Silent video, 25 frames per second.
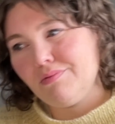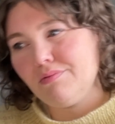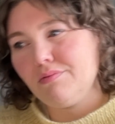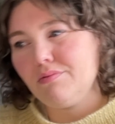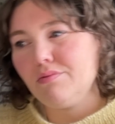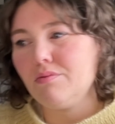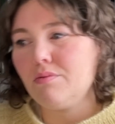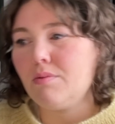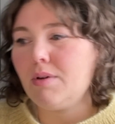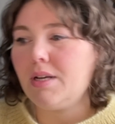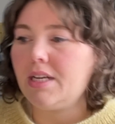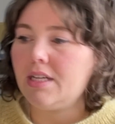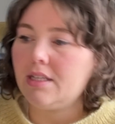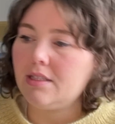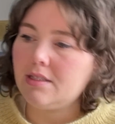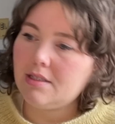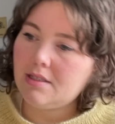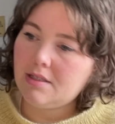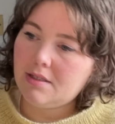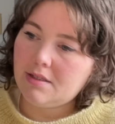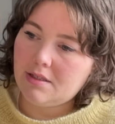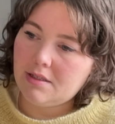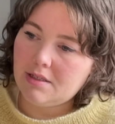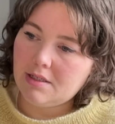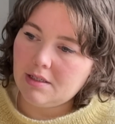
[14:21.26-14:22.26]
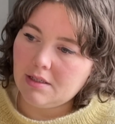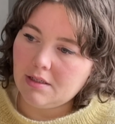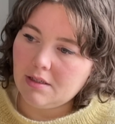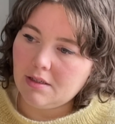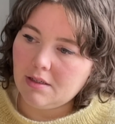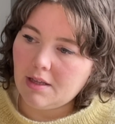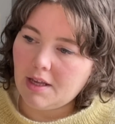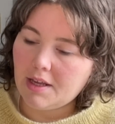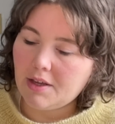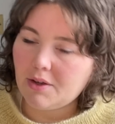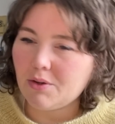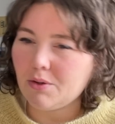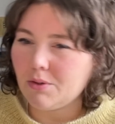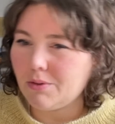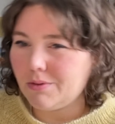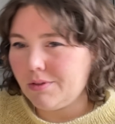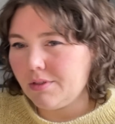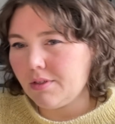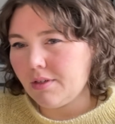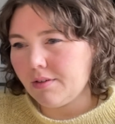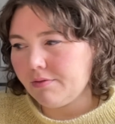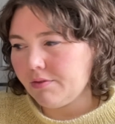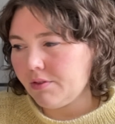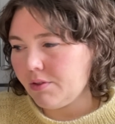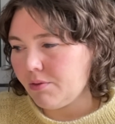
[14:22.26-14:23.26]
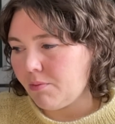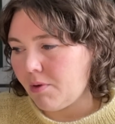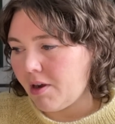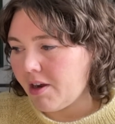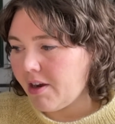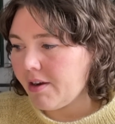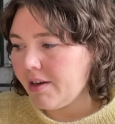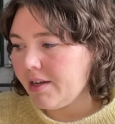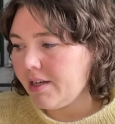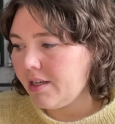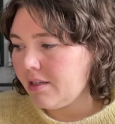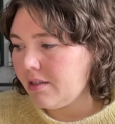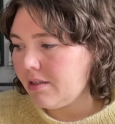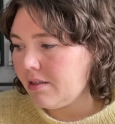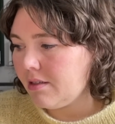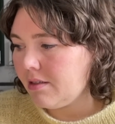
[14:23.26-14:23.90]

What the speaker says: when it's still like cold enough to wear it.